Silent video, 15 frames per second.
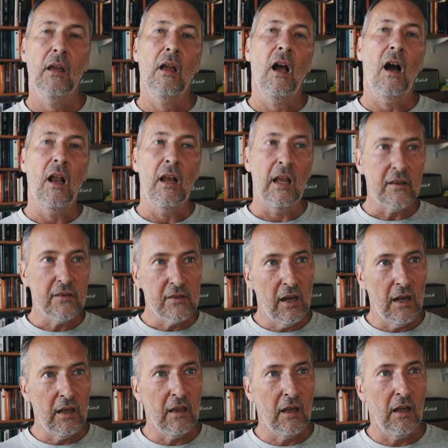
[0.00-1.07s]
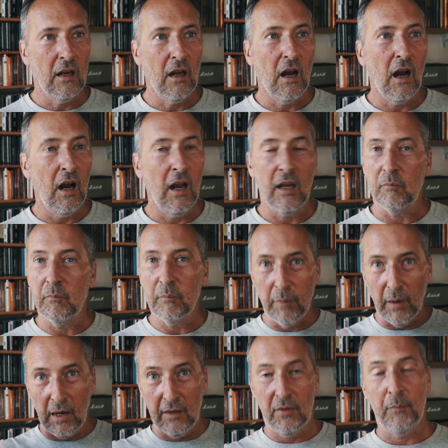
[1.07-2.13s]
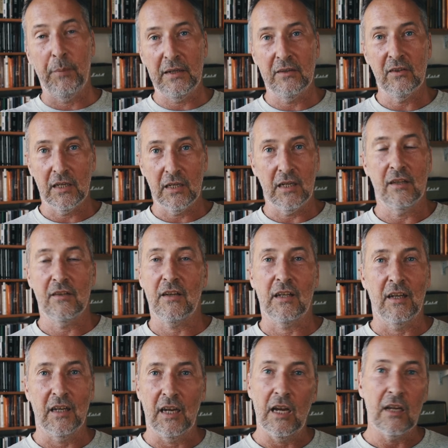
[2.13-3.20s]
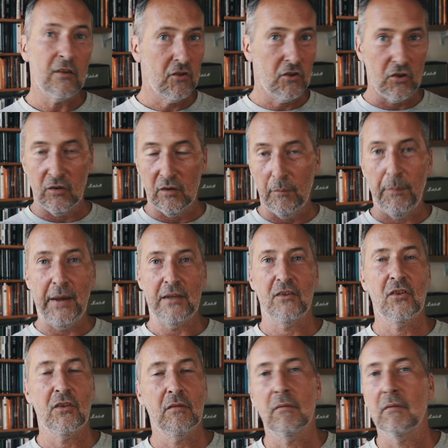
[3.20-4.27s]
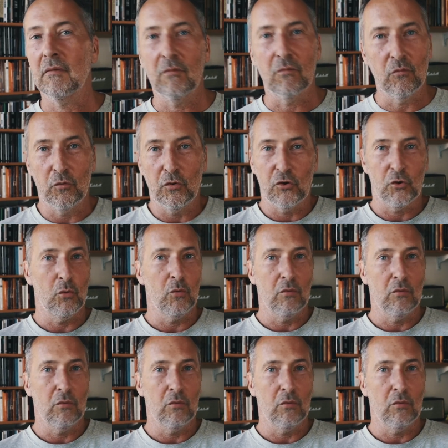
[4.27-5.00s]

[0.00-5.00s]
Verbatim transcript: Let's say that I buy the best tickets I can get to the best resort,